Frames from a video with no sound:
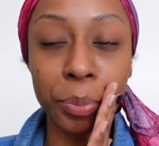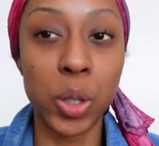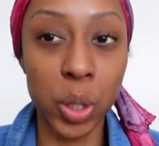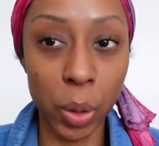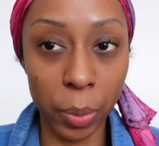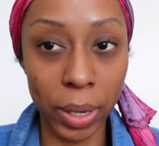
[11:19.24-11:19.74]

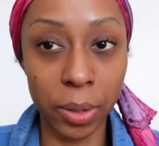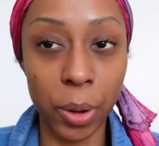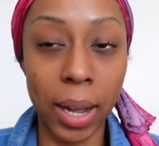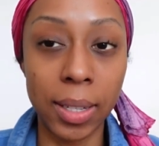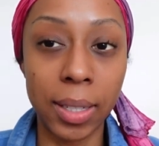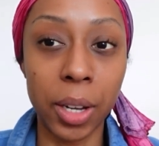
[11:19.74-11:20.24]
so anyways, you
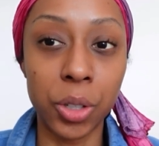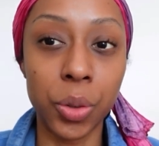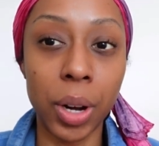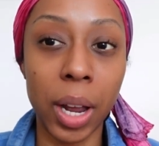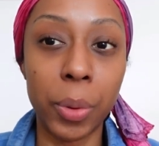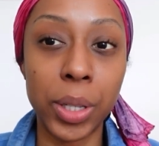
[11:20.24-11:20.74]
guys,
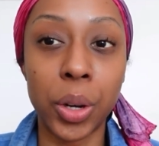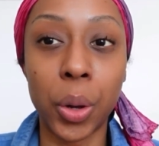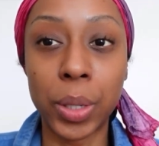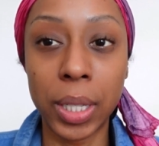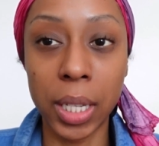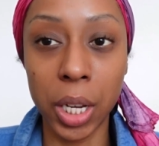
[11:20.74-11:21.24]
yesterday I went to
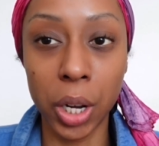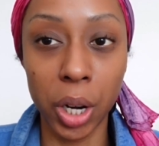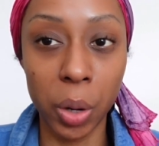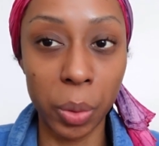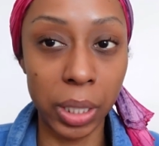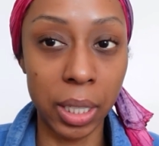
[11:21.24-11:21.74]
go see
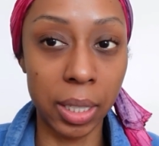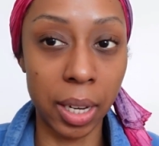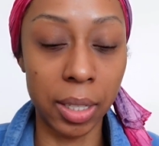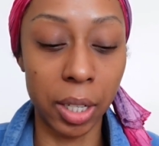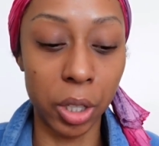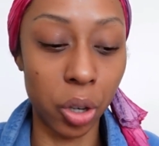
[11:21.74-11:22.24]
her. We're
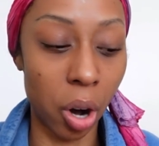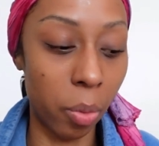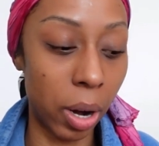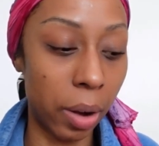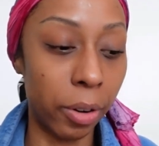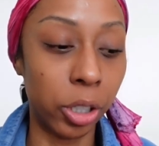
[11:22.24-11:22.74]
discussing a scar,
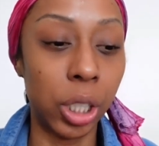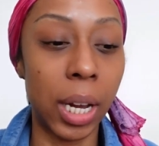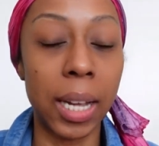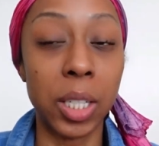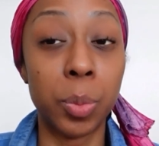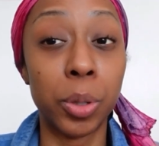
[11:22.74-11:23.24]
whatever. She
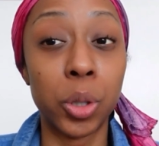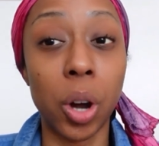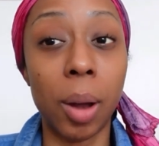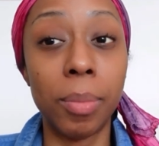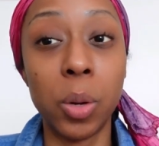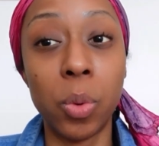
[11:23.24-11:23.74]
has
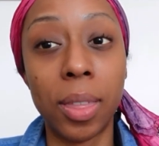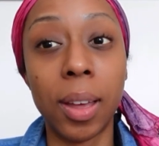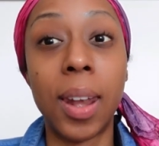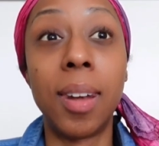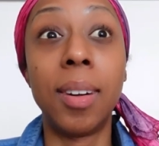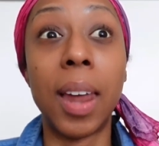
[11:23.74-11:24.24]
prescribed me with
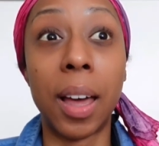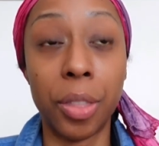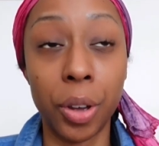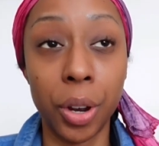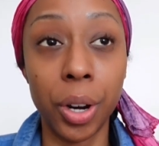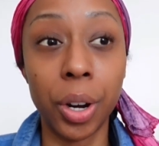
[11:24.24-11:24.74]

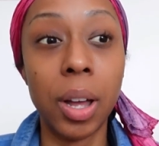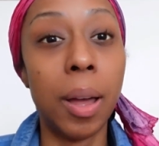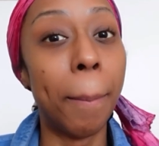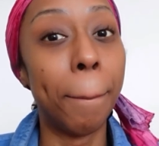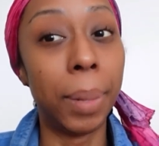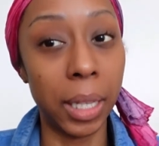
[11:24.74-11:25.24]
another
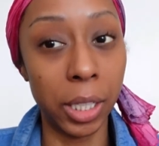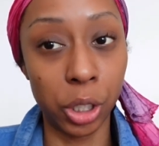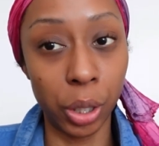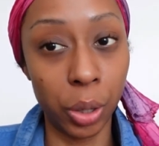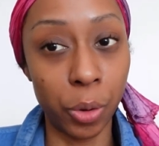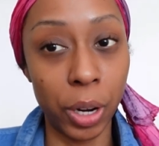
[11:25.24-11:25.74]

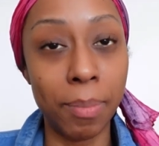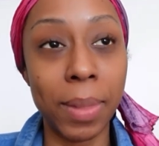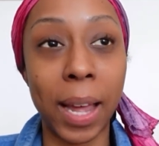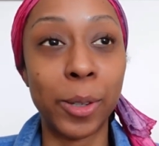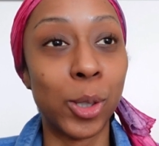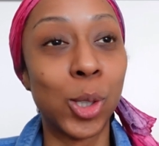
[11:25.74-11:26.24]
bleaching cream
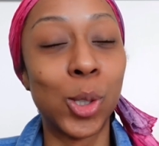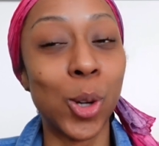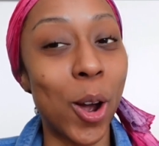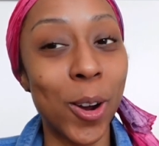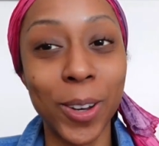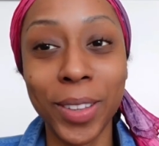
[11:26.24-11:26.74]
that is
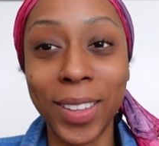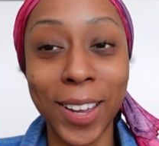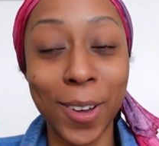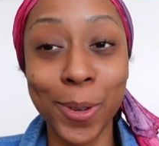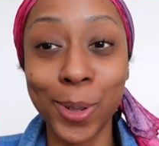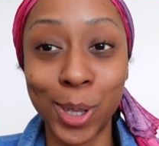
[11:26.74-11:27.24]
stronger than
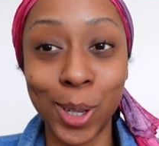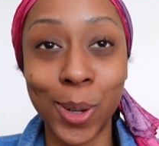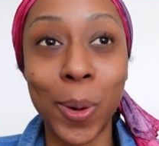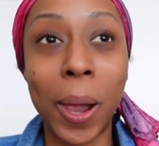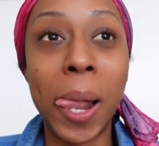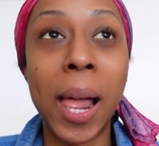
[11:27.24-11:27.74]
the other
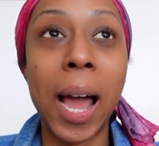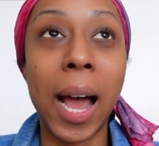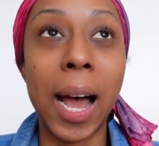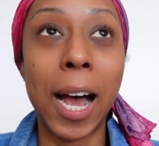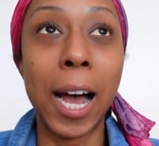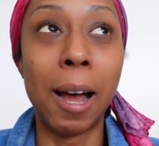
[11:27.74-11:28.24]
two,
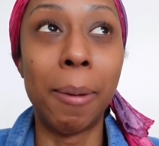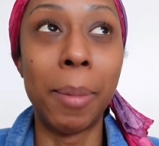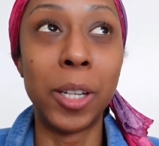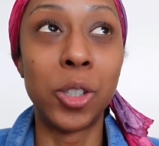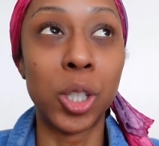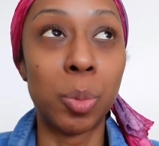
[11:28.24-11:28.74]
um,
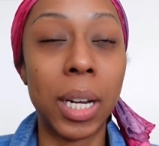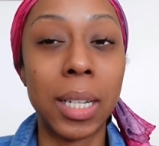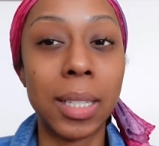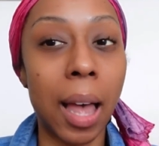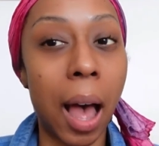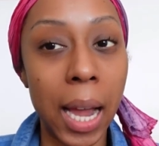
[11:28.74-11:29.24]
just
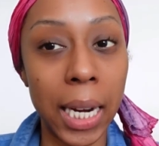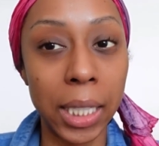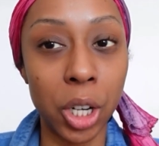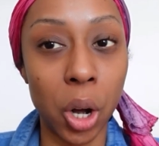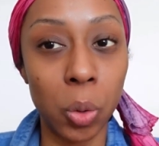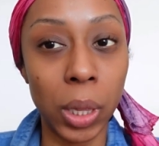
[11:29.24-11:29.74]
because I
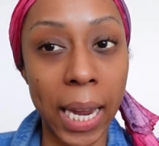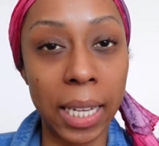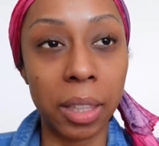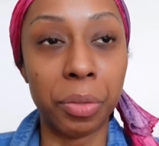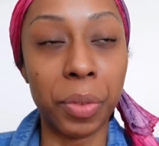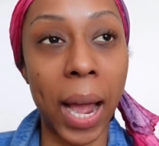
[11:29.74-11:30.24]
don't
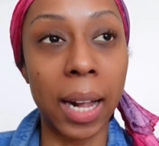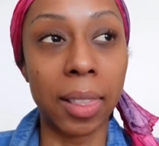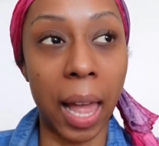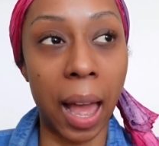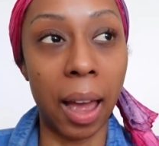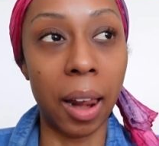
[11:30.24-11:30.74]
like the fact
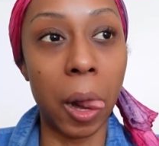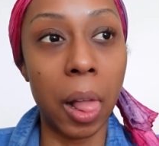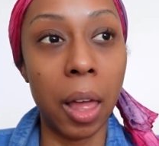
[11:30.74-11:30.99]
that